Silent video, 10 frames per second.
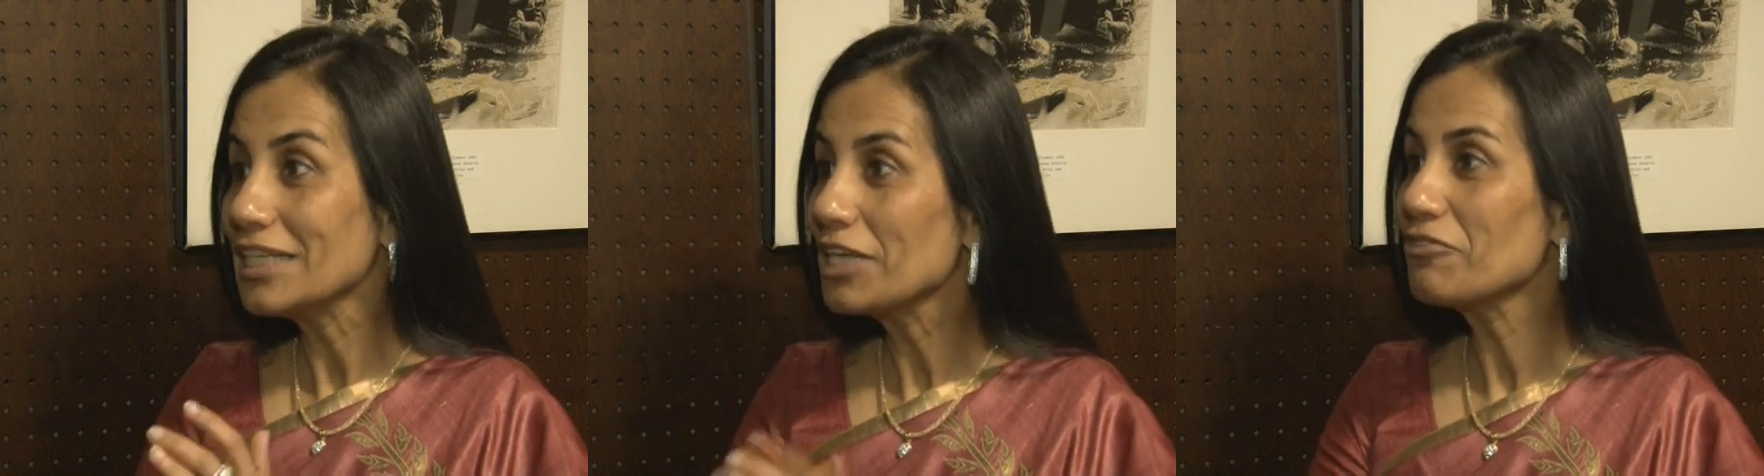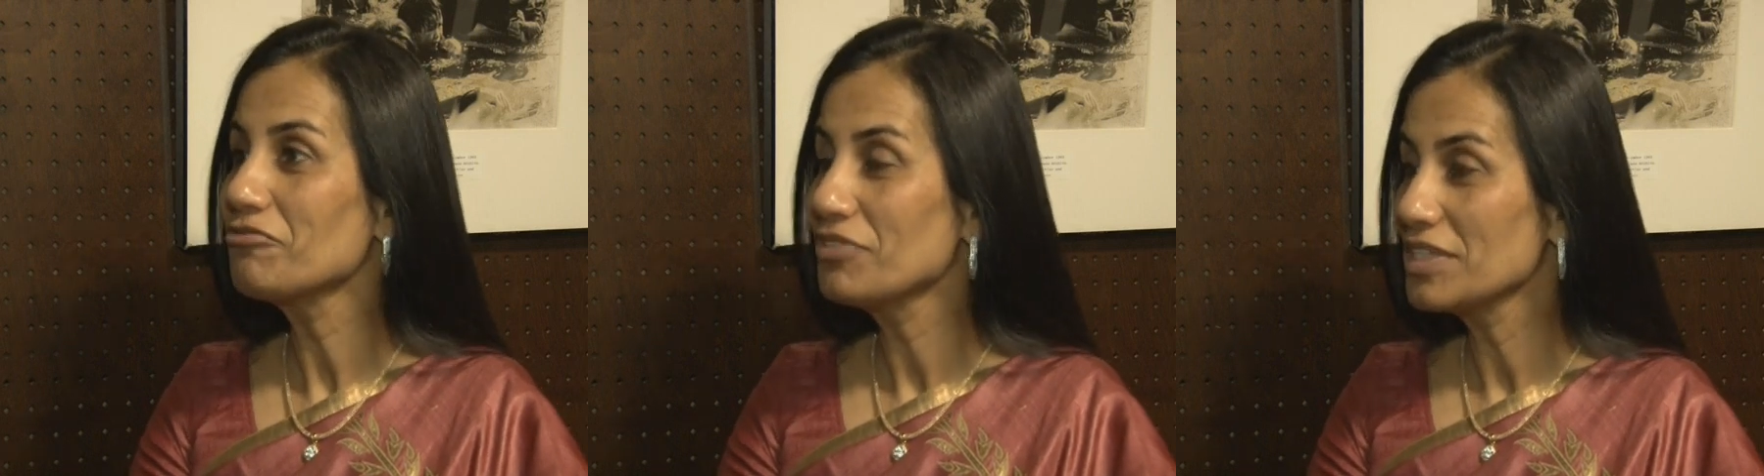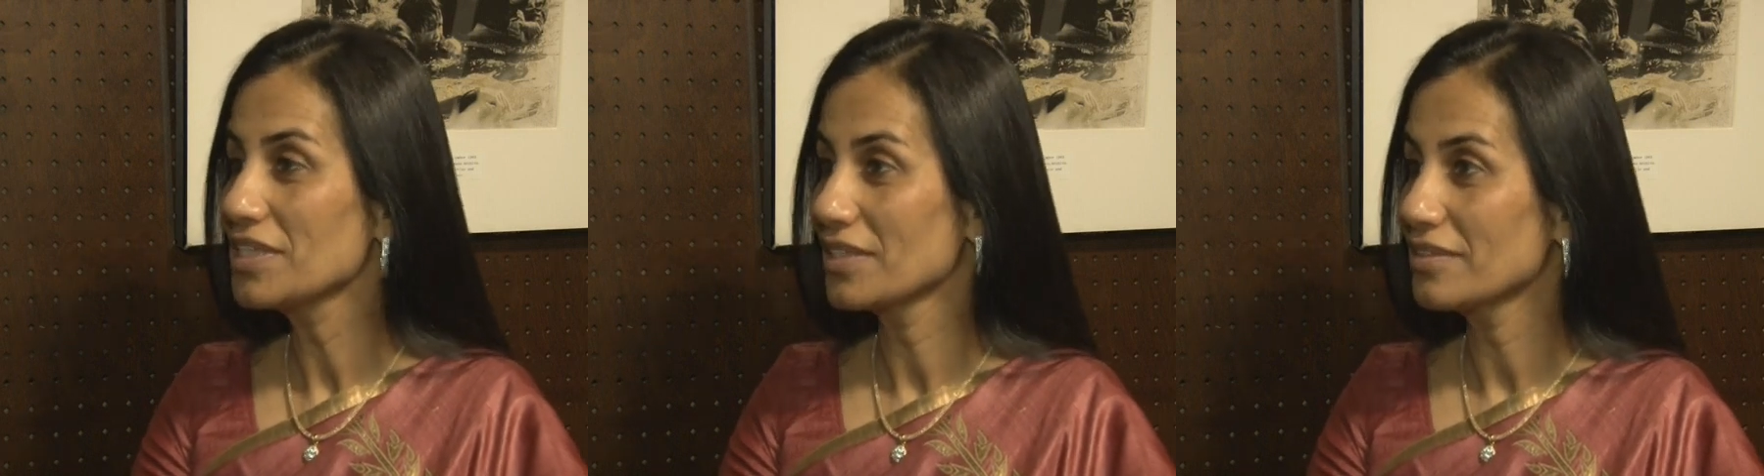if we
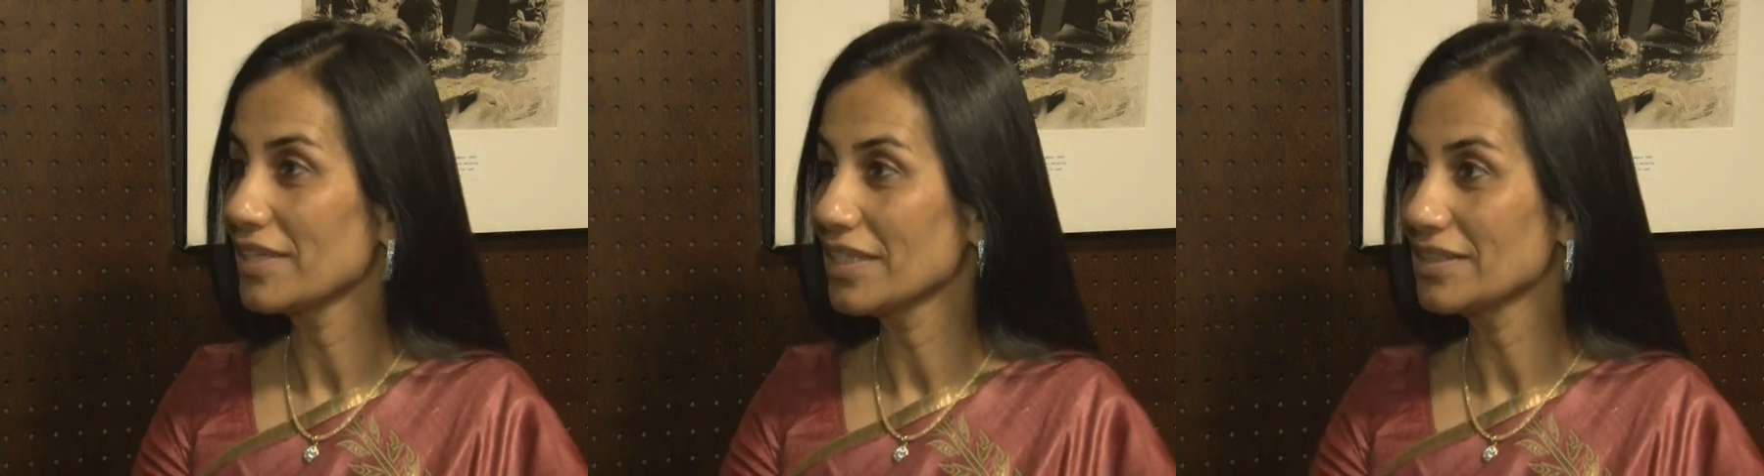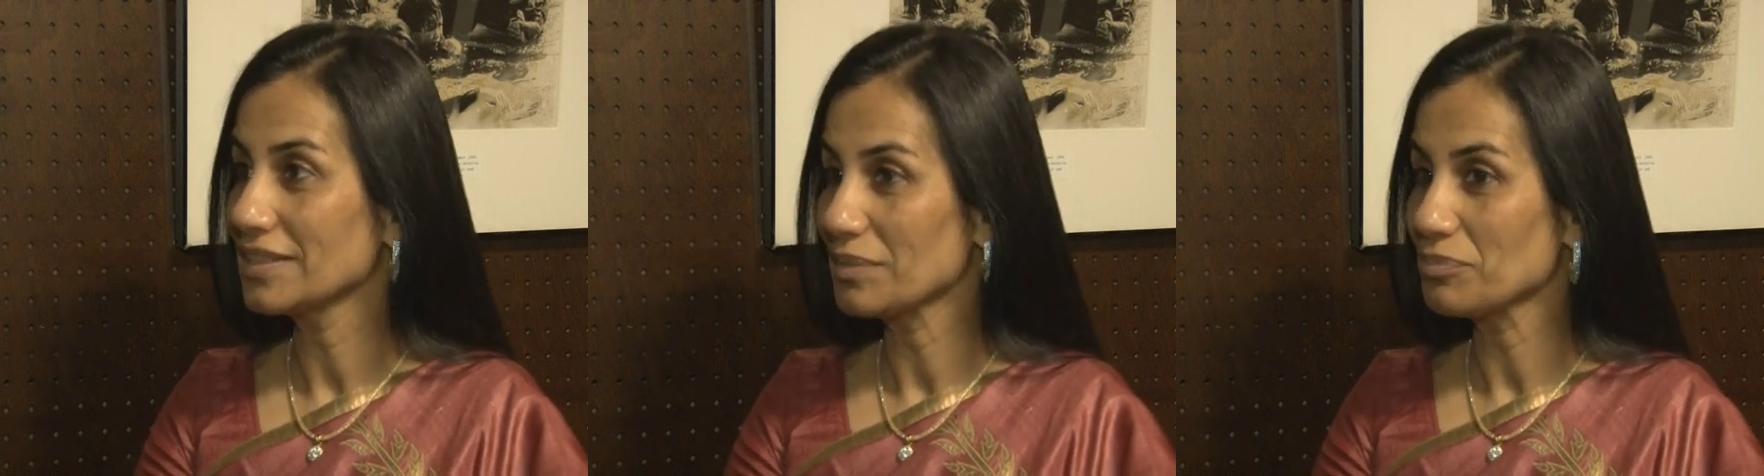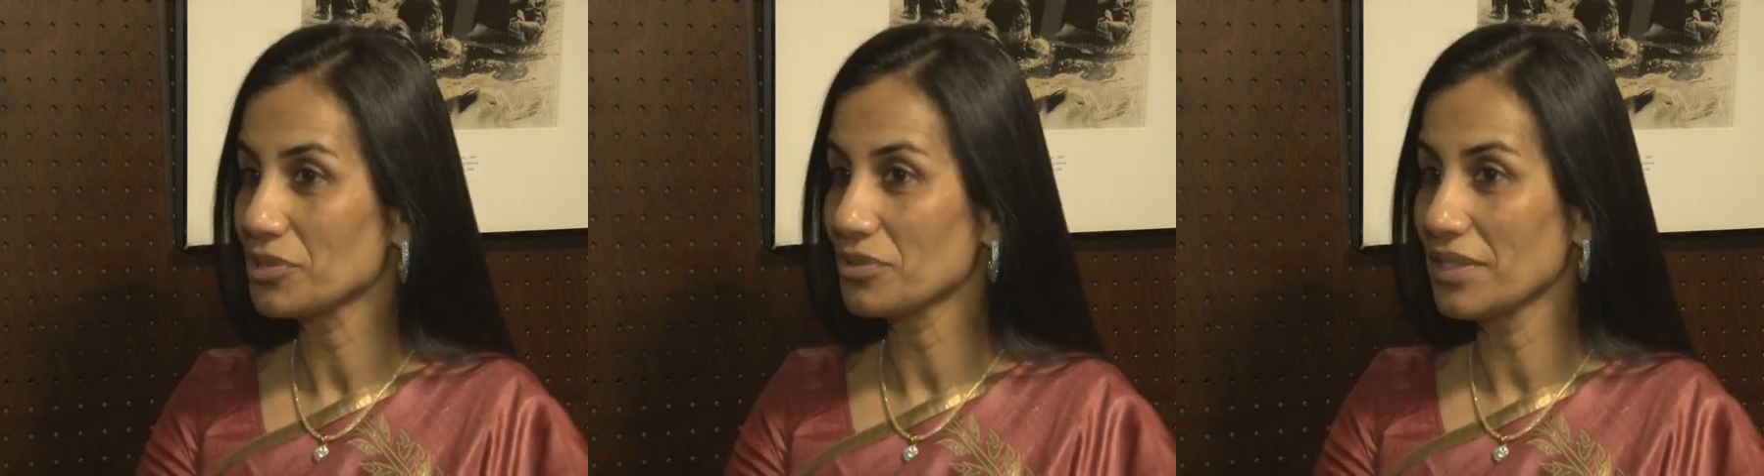take the right
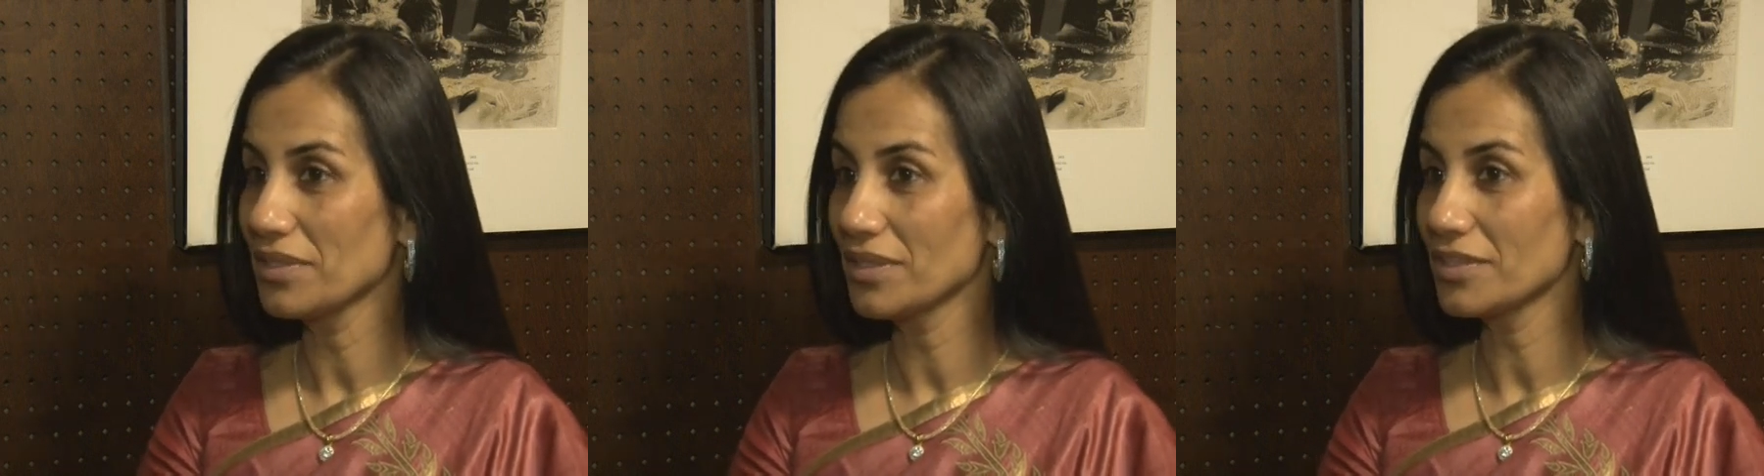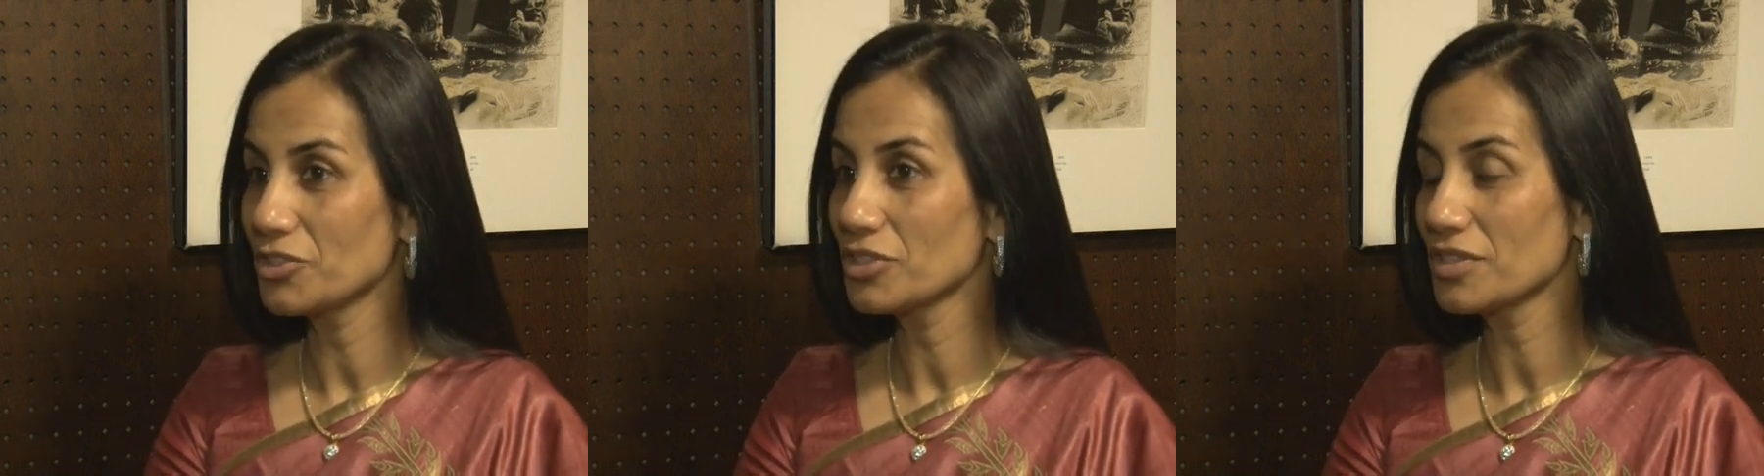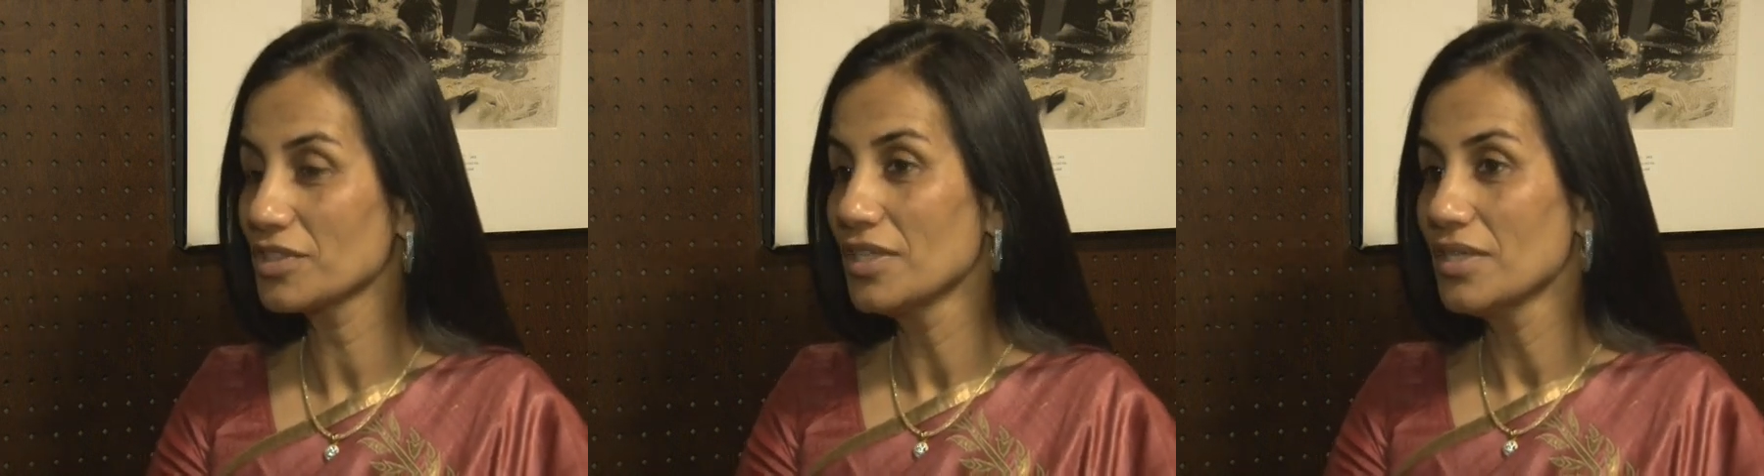steps so i think it just